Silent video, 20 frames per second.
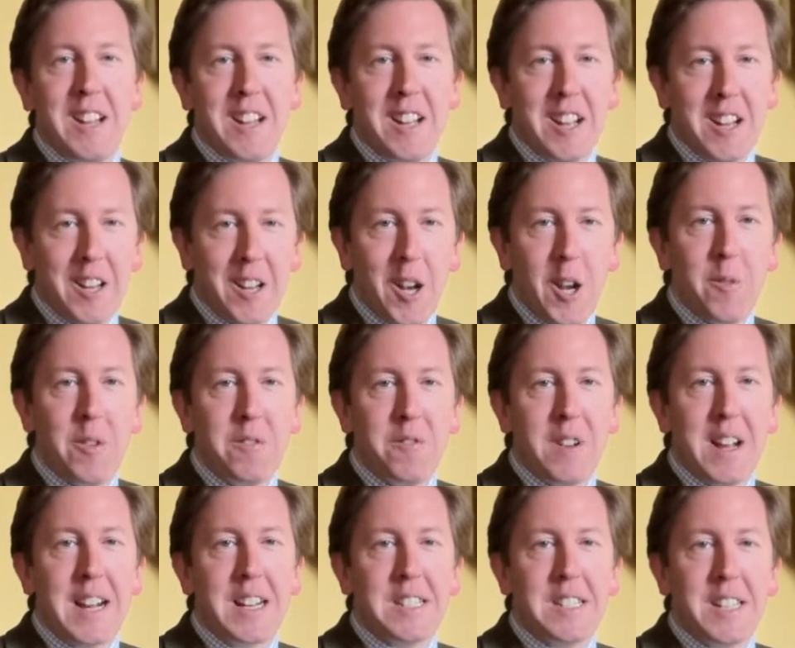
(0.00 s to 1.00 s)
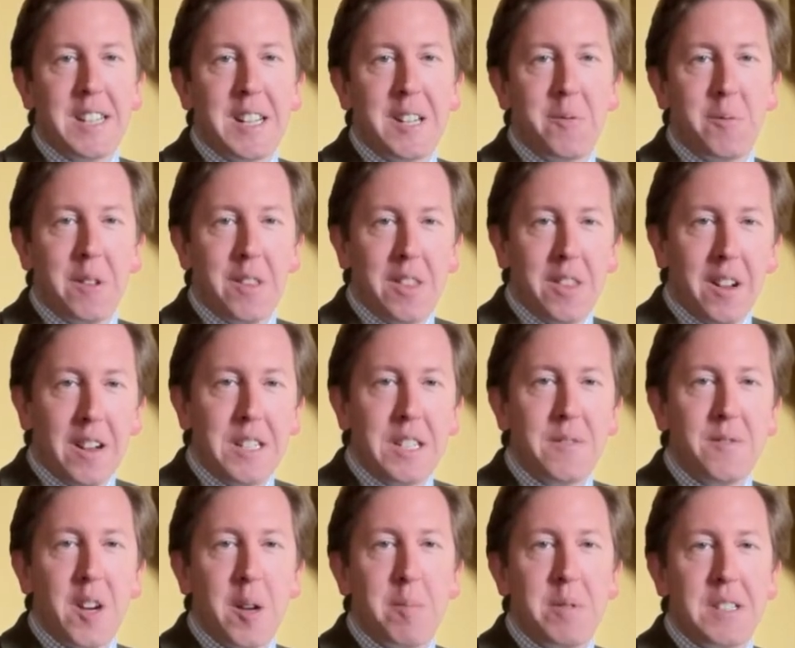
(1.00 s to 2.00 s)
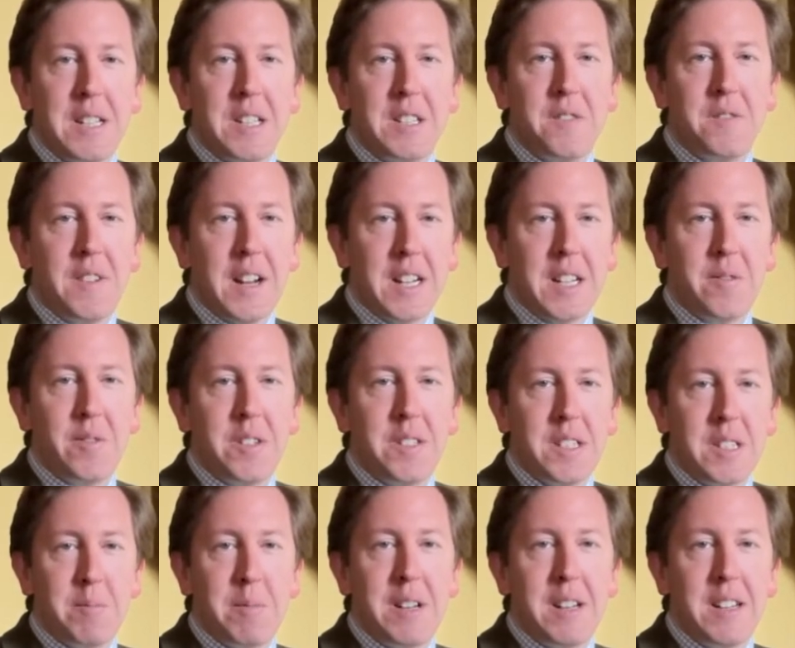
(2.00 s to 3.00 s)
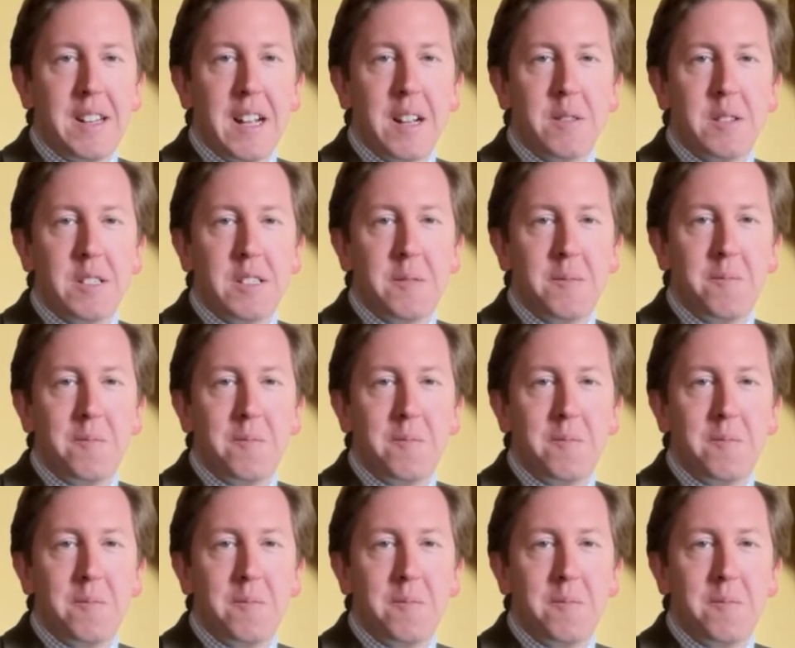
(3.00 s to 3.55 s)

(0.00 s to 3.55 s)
a COVID vaccine with 95% effectiveness has been announced,